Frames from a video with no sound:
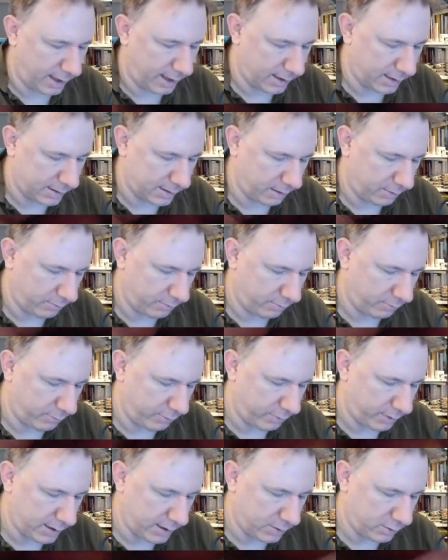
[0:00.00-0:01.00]
So
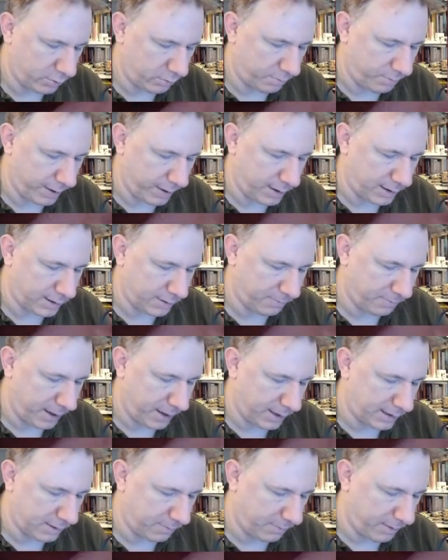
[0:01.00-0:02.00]
these
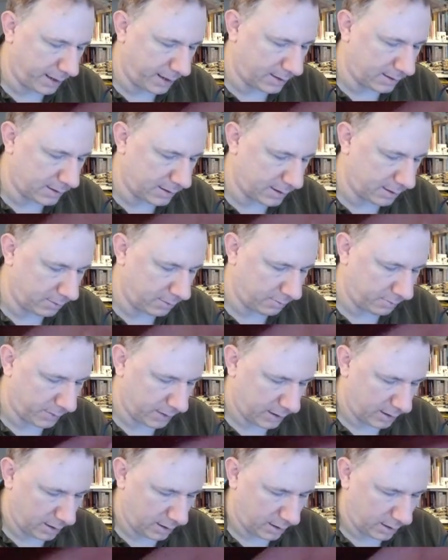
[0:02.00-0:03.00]
pegs are bent. So,
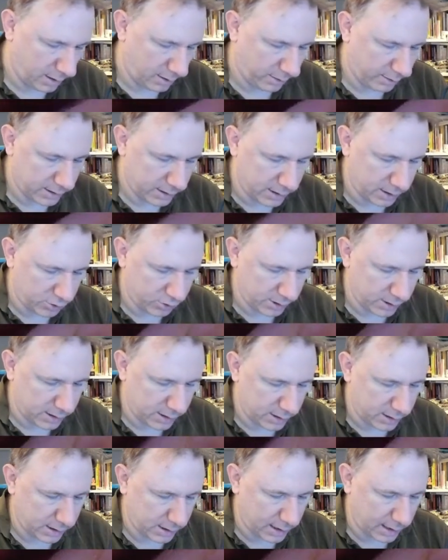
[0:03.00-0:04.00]
oh, that's interesting. It
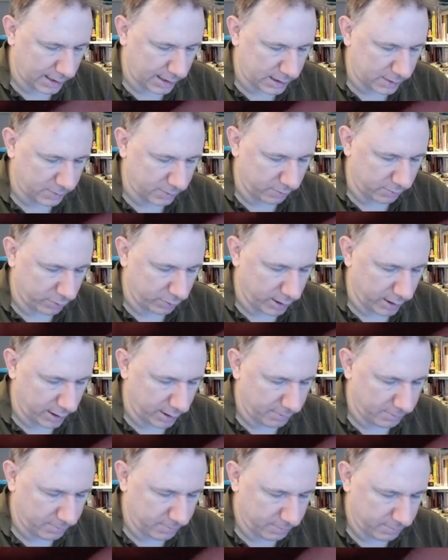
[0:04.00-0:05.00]
doesn't clasp them really.